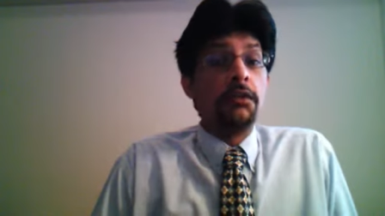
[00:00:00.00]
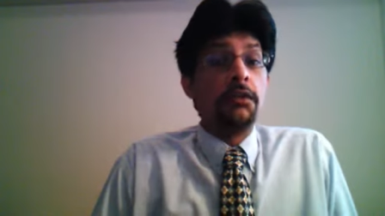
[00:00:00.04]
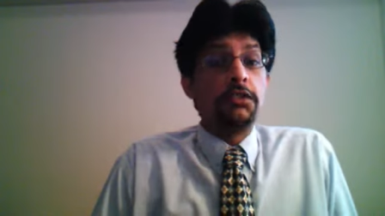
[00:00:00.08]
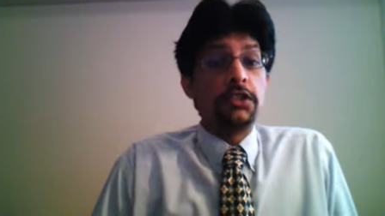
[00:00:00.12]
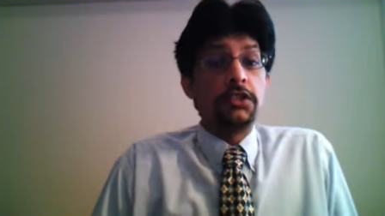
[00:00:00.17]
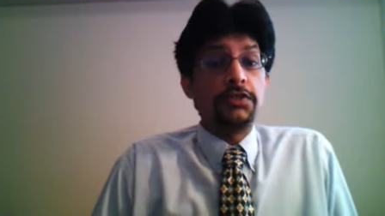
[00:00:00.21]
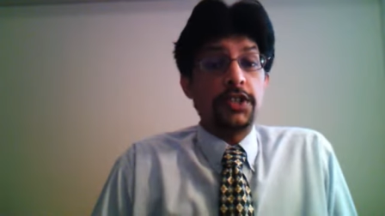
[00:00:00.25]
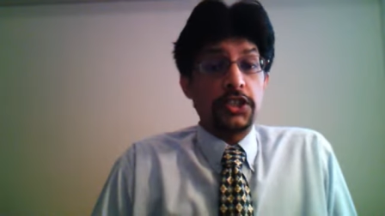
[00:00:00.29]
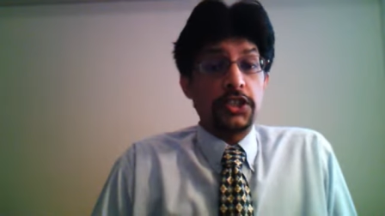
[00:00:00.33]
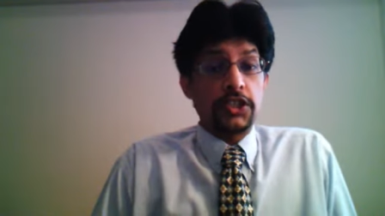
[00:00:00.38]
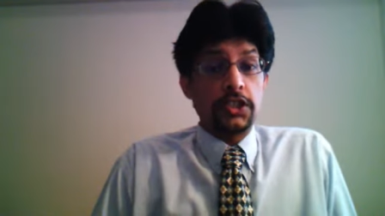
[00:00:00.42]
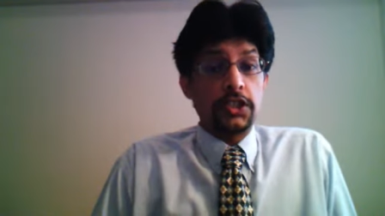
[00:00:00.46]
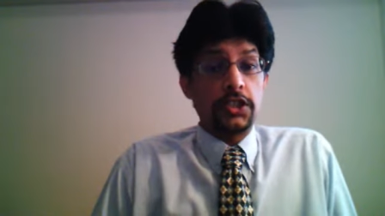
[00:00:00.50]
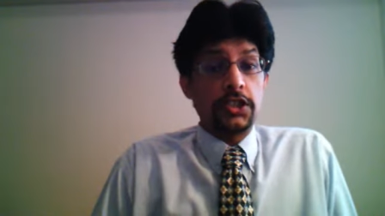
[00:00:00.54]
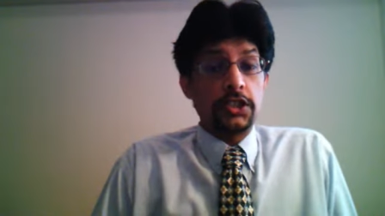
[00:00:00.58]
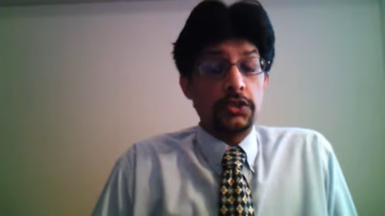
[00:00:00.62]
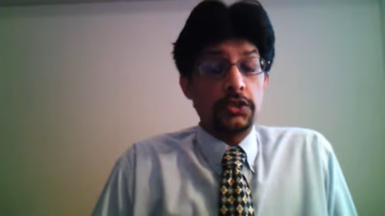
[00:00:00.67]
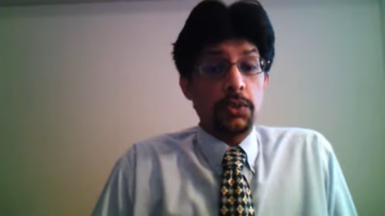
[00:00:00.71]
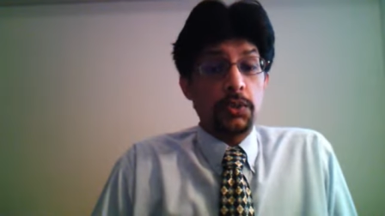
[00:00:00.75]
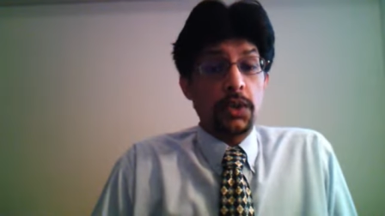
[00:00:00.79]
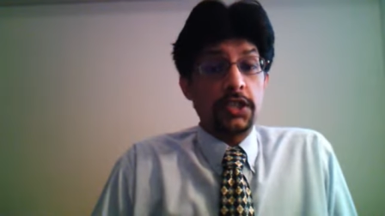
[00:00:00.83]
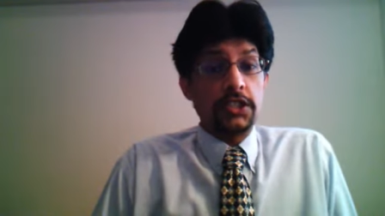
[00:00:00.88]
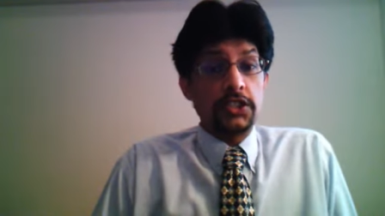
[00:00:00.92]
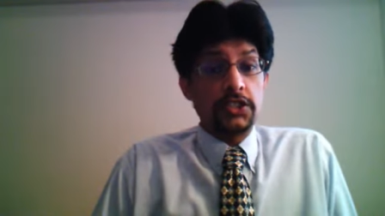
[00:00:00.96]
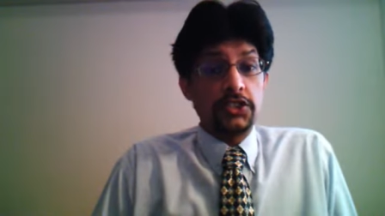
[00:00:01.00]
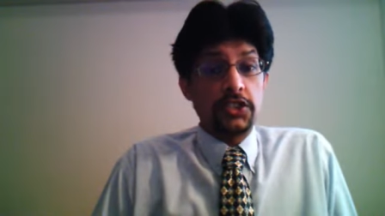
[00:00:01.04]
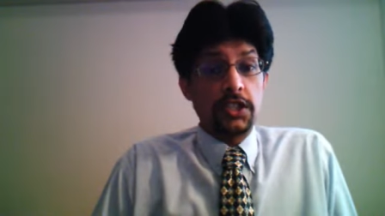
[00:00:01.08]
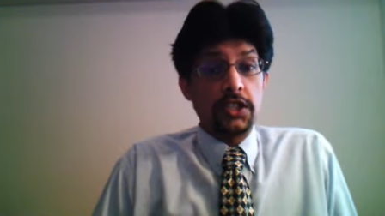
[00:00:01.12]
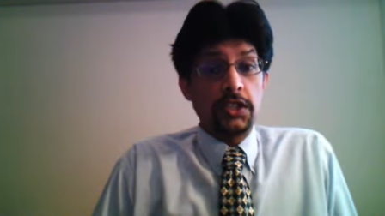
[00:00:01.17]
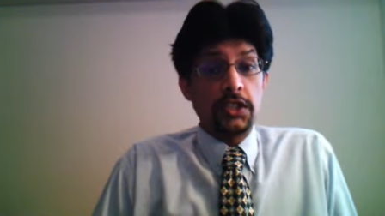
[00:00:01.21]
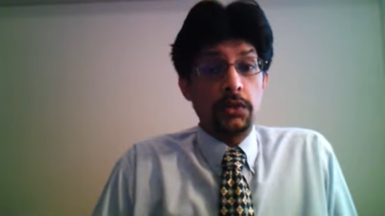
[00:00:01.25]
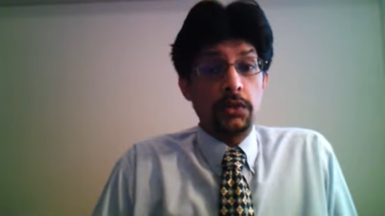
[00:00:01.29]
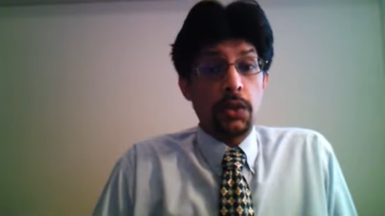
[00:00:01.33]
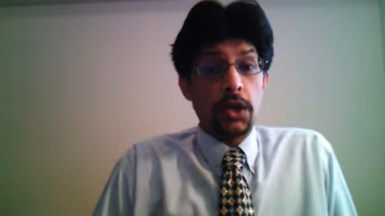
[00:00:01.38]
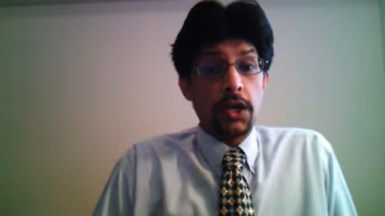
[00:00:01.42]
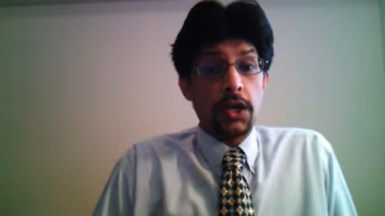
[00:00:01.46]
which West Indies won
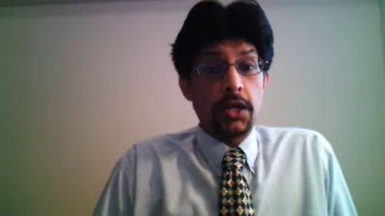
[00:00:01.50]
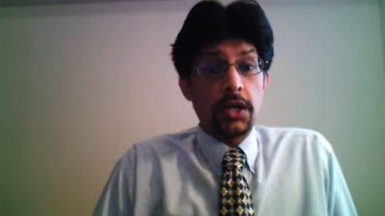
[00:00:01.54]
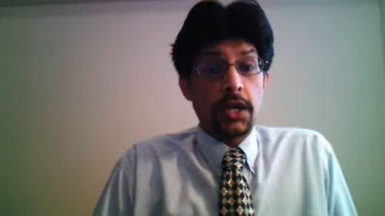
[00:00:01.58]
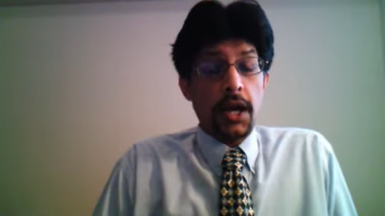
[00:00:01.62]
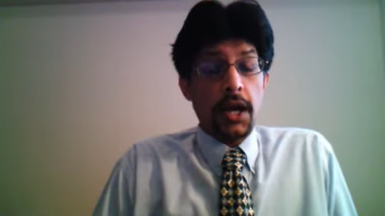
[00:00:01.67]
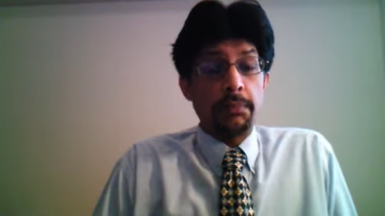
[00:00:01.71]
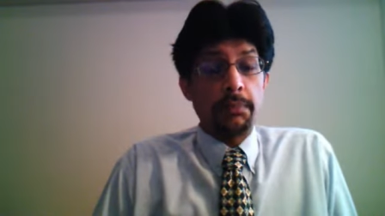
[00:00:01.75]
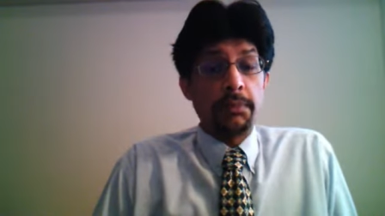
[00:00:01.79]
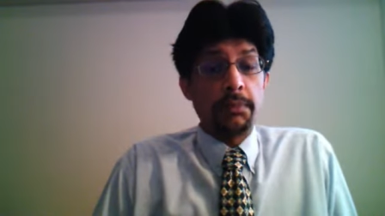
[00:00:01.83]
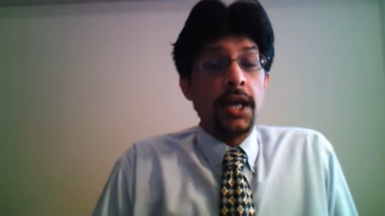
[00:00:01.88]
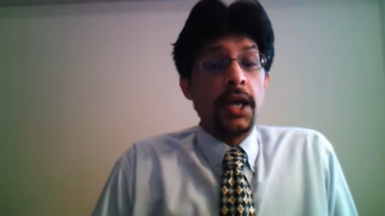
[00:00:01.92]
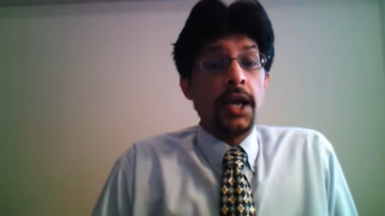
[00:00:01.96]
easily in the World Cup.